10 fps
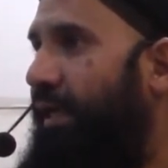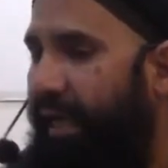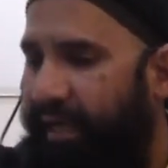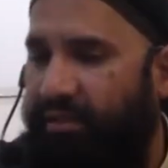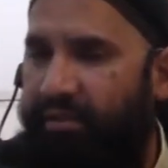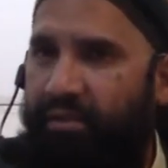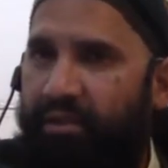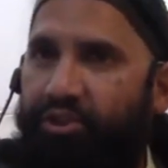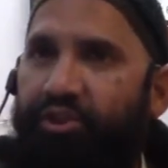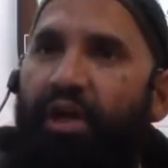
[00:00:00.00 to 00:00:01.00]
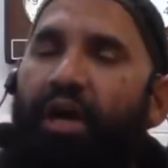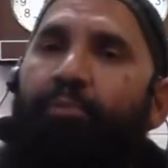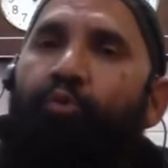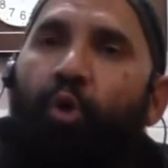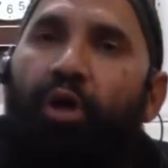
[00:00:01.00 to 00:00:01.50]
And Shaykh
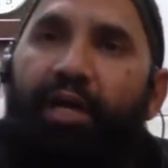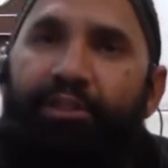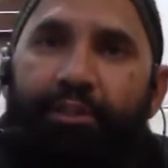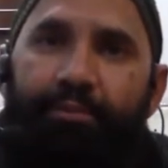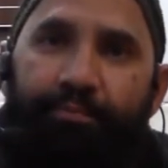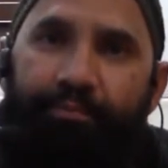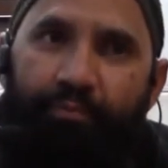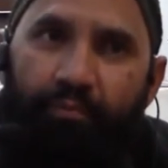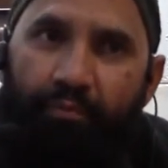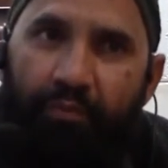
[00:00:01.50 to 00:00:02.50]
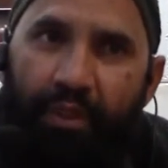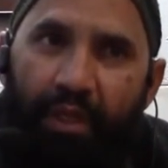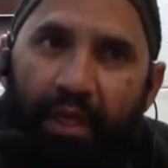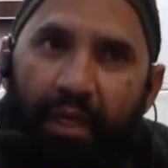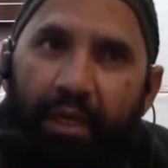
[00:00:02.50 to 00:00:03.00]
Abdul Qadir,
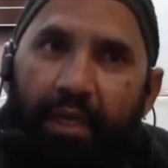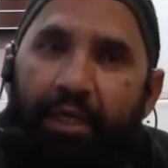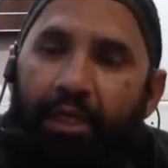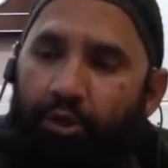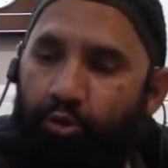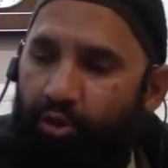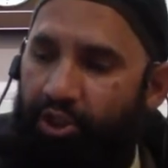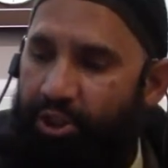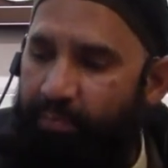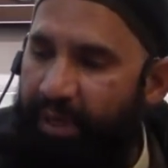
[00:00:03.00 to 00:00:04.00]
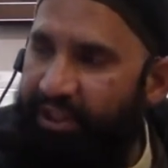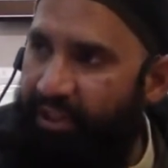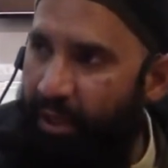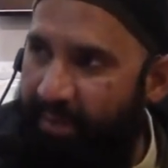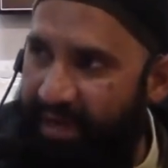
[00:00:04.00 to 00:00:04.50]
he took a
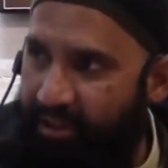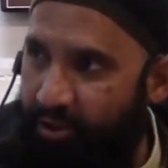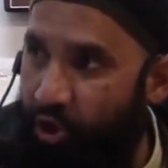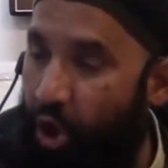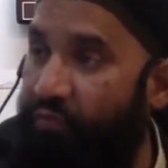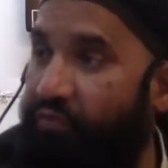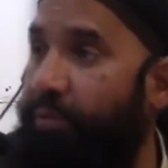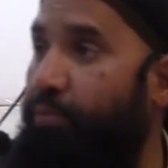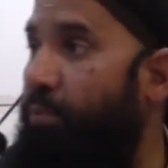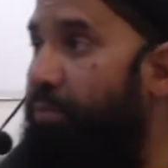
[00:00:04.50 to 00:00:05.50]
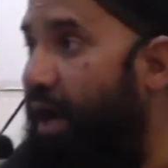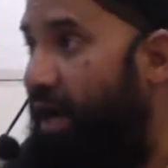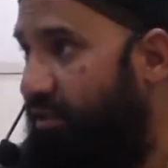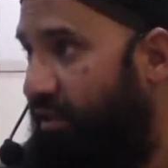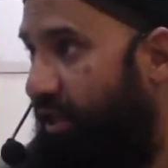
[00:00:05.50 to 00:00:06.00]
special message of Ibn
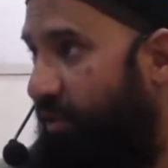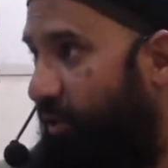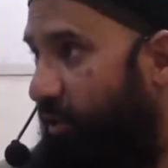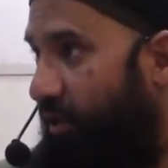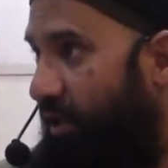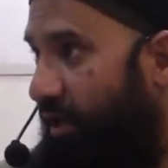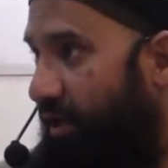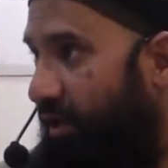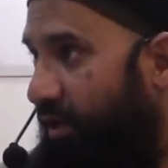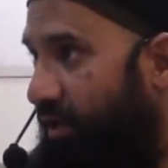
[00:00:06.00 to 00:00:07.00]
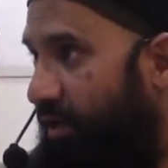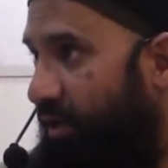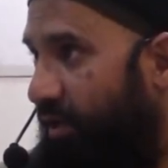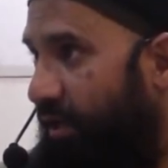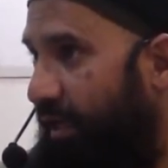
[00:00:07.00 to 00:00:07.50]
Baz rahimahullah.
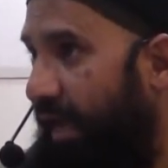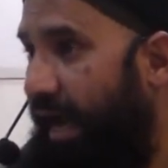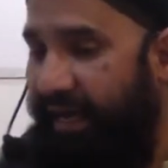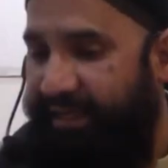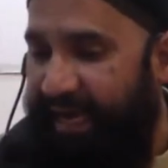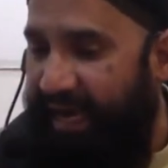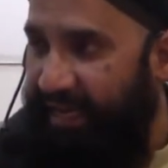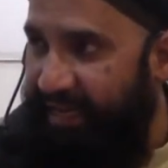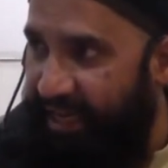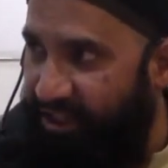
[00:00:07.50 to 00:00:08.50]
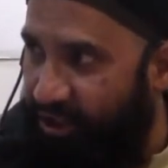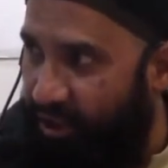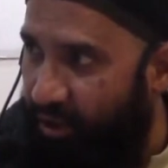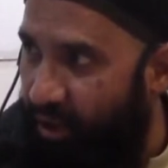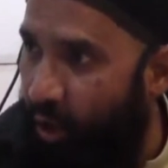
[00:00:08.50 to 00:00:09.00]
A
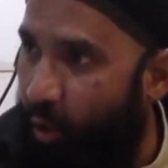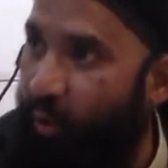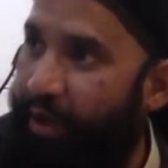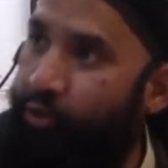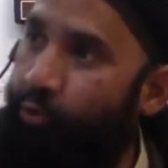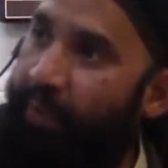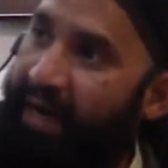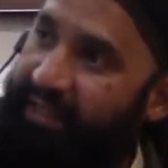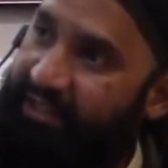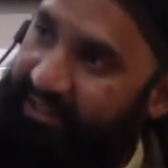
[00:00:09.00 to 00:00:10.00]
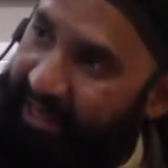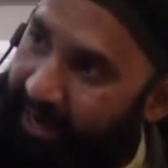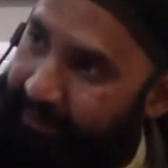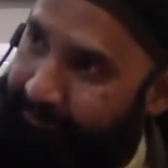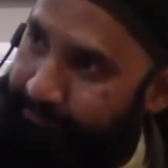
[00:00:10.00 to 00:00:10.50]
delegation went to
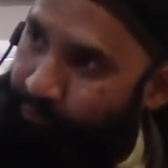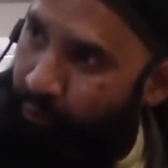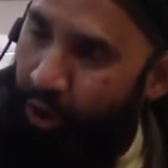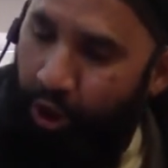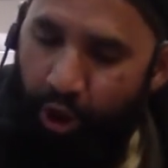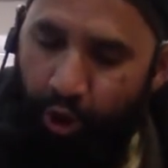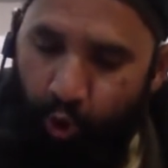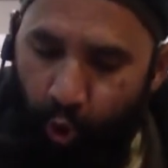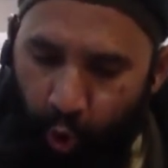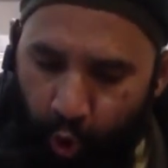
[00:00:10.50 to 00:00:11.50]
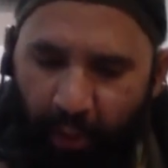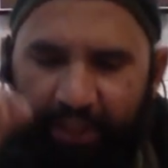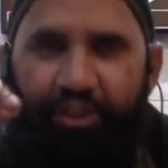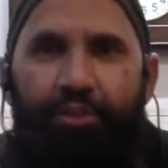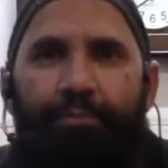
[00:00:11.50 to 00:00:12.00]
Pakistan to
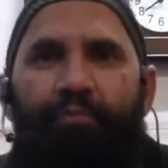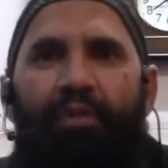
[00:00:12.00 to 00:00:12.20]
request